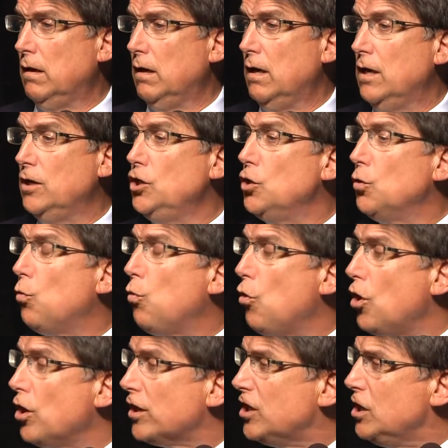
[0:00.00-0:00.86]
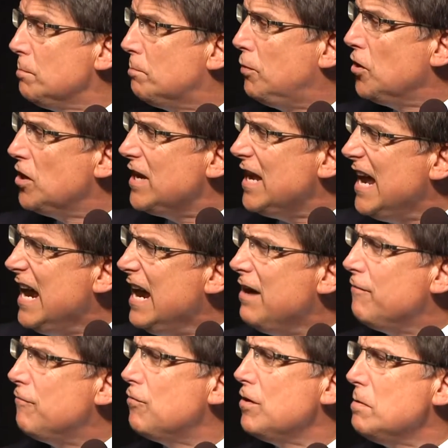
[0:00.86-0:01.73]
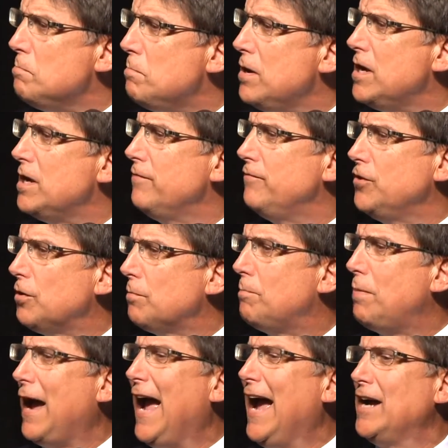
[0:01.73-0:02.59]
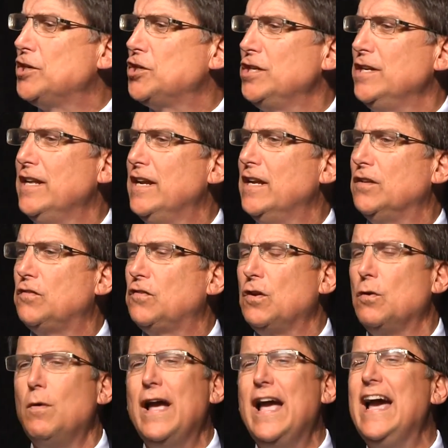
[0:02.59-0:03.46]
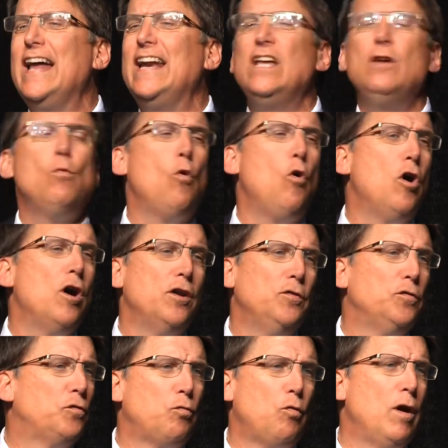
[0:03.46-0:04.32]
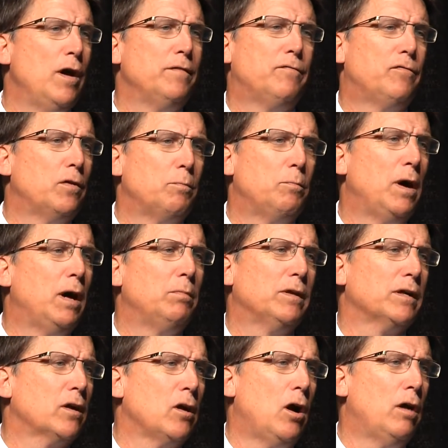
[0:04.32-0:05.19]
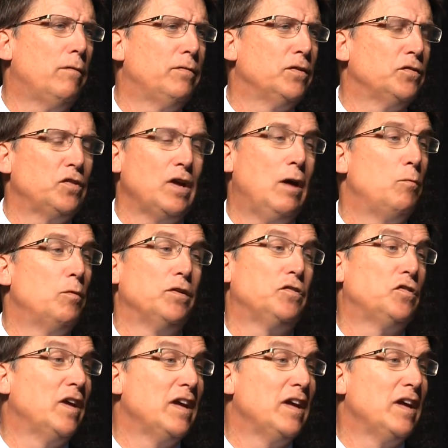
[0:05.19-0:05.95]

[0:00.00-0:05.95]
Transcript: You work, you put every bit of your passion in it. So anyone who's run for public office, I want to say